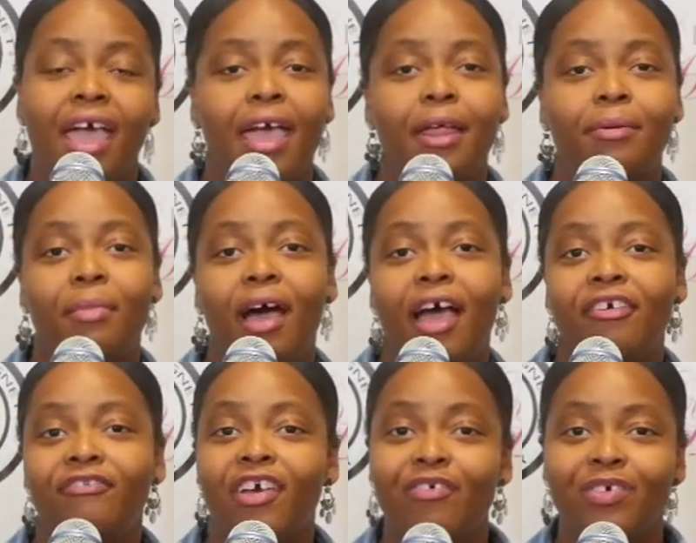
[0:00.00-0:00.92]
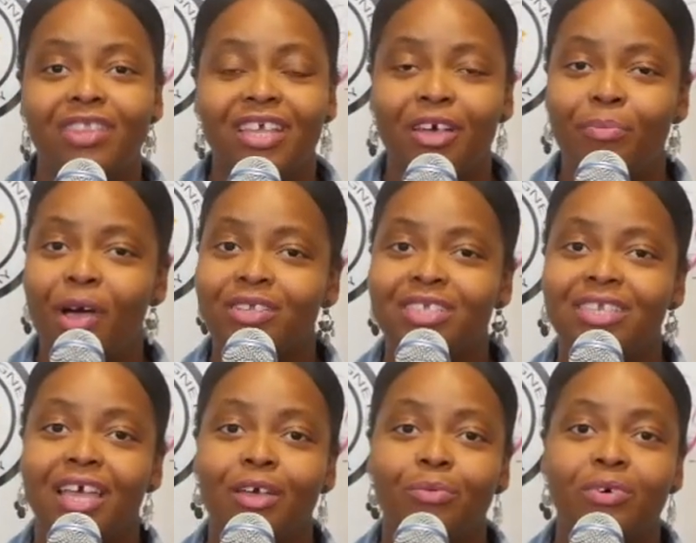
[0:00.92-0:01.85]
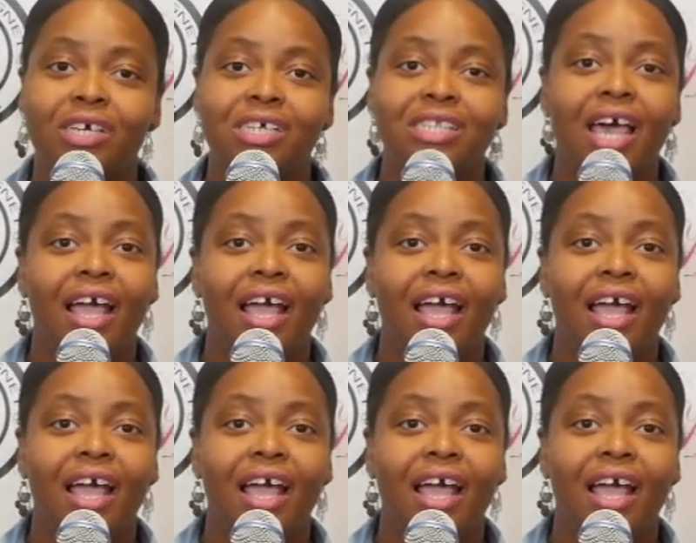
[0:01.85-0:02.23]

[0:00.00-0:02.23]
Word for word: And my favorite thing about today was